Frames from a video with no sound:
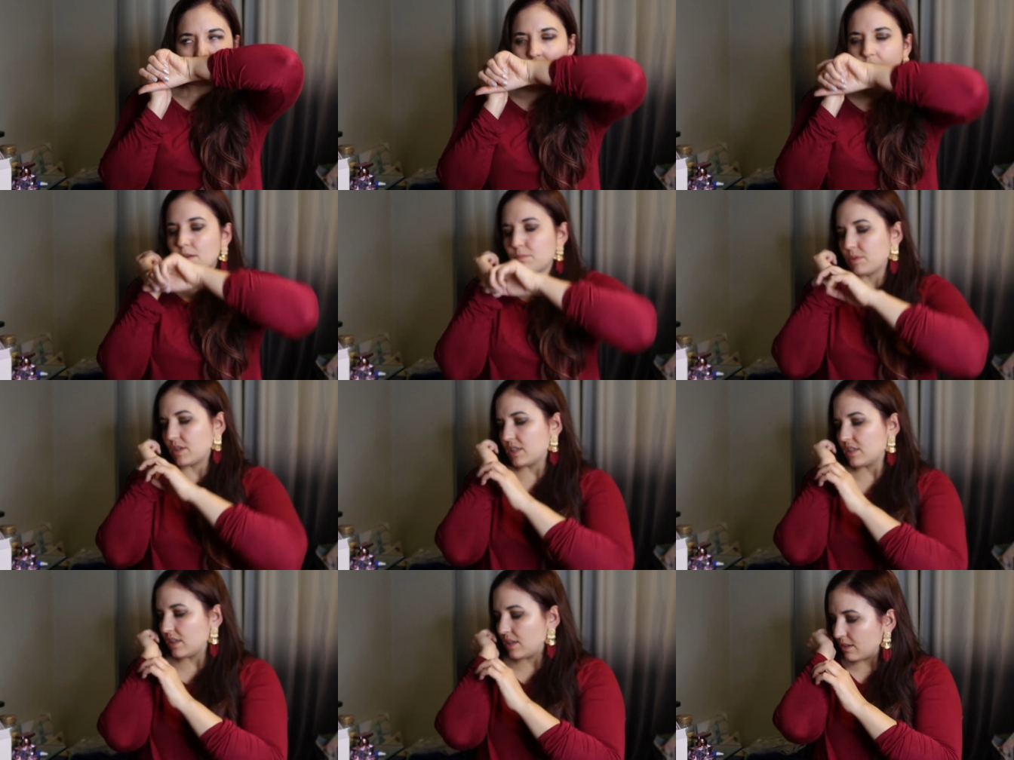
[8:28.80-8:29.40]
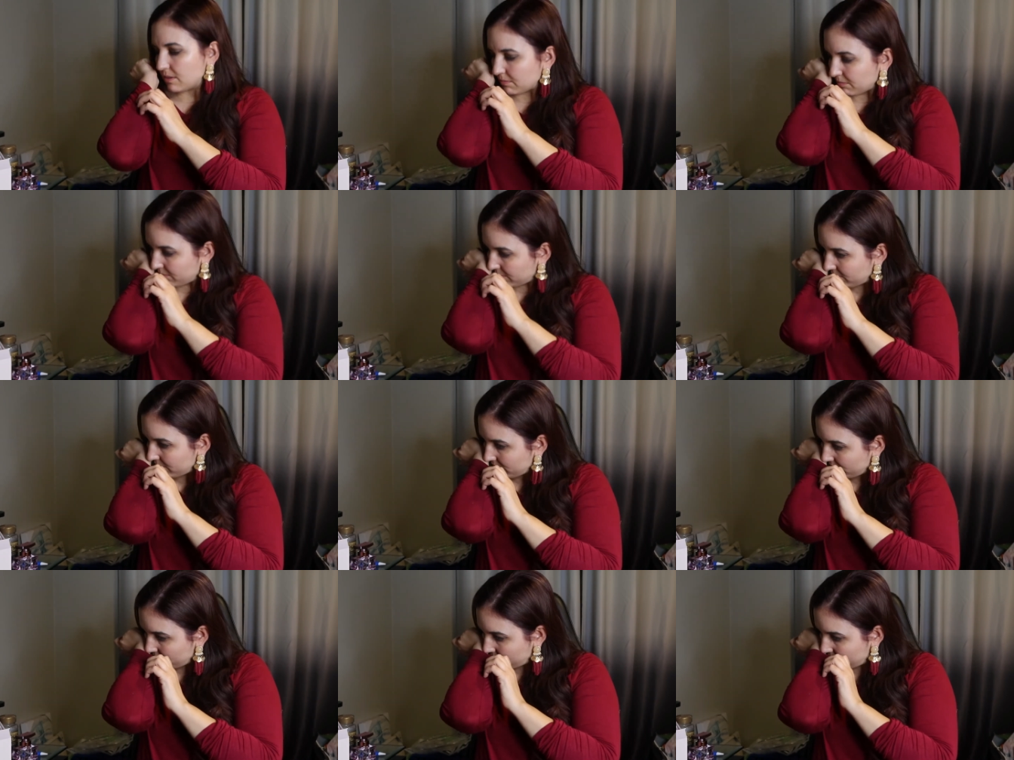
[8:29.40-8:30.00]
type of scent.
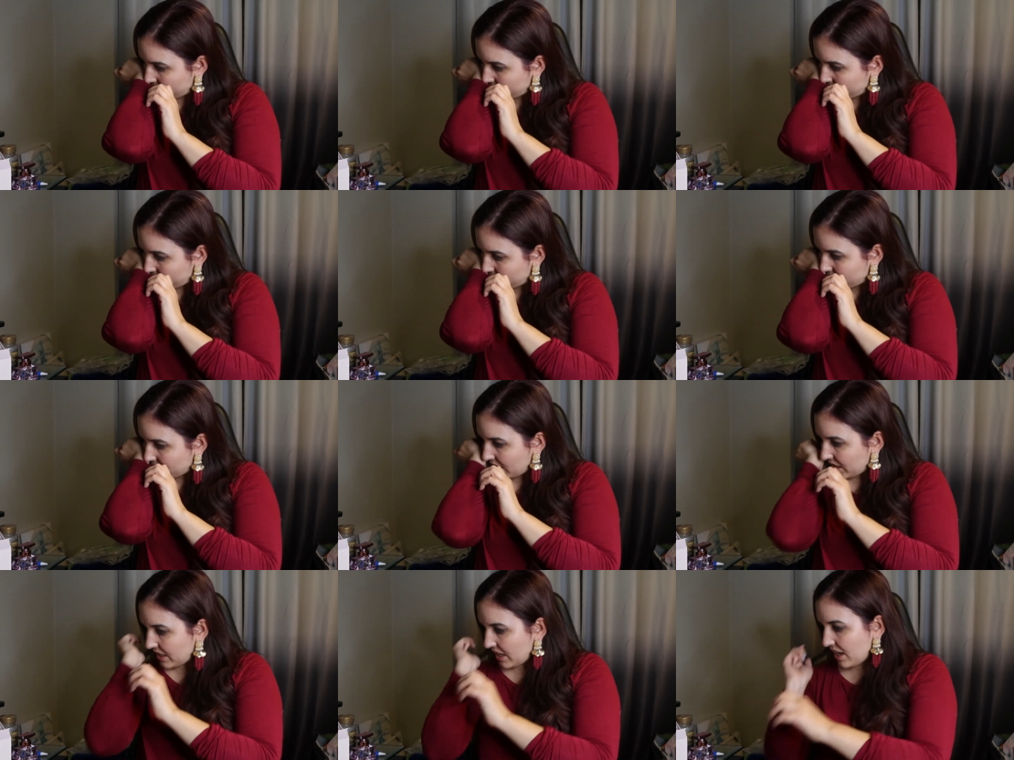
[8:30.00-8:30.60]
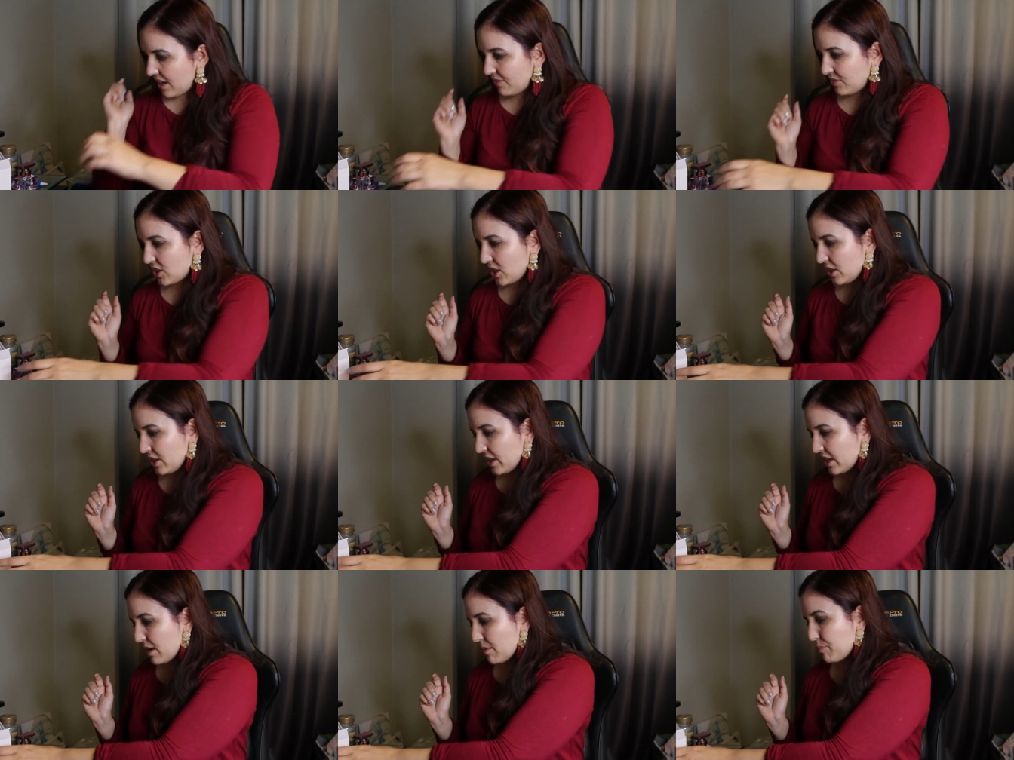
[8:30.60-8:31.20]
And I have
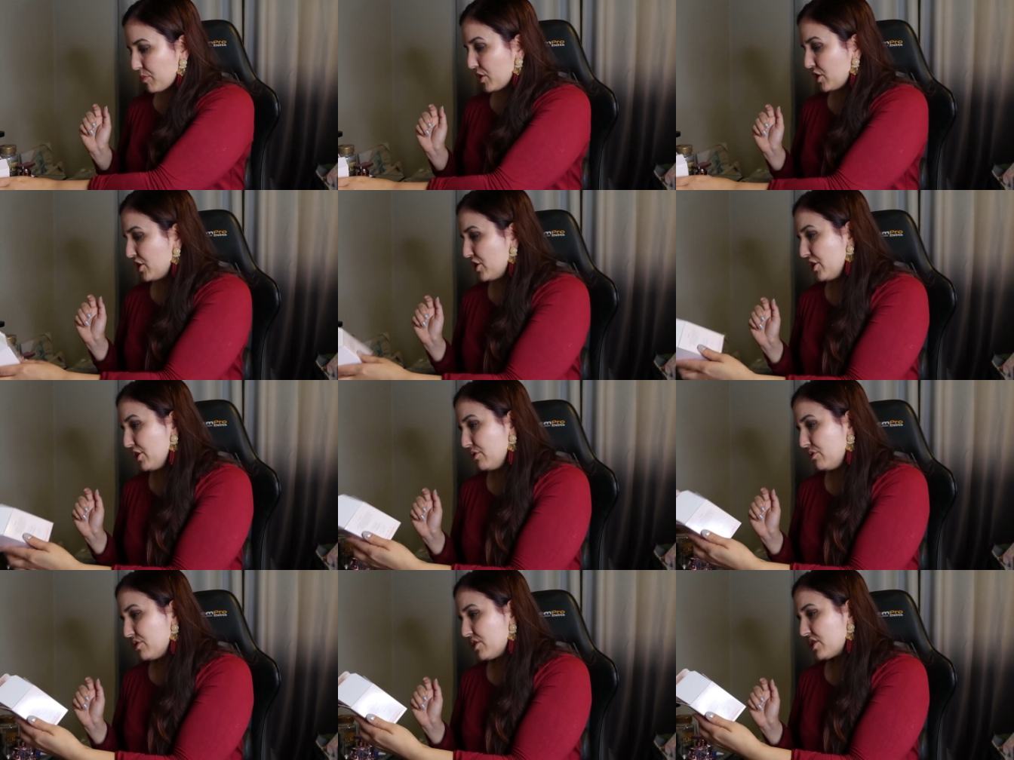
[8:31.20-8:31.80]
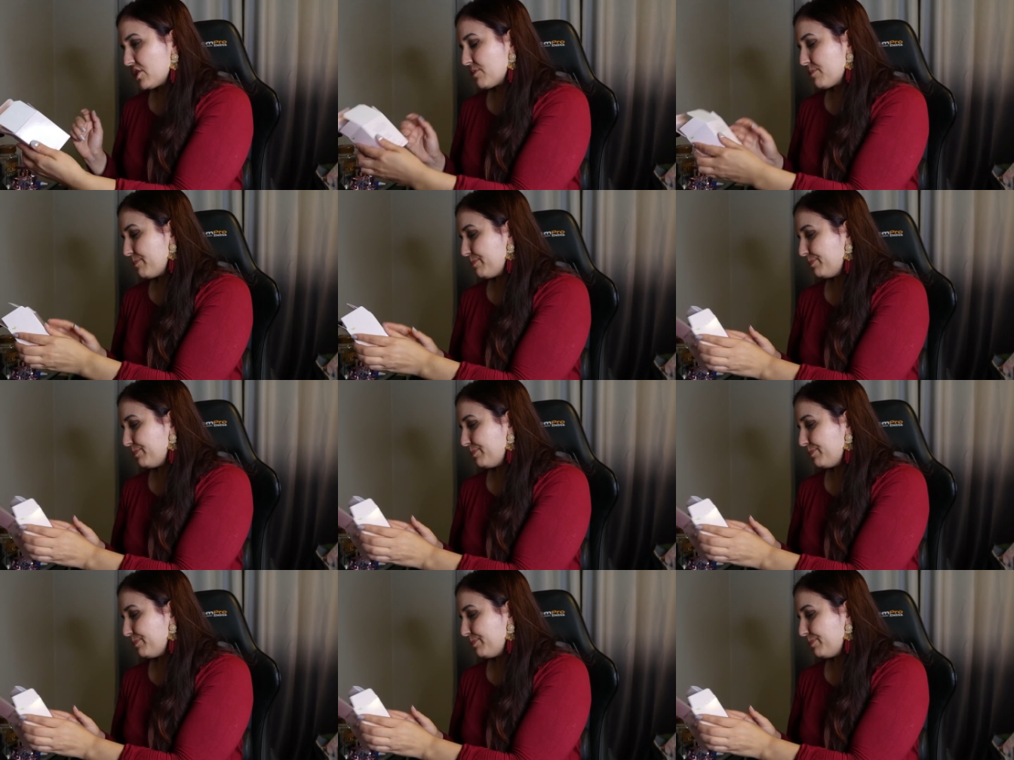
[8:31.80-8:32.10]
to look up the notes.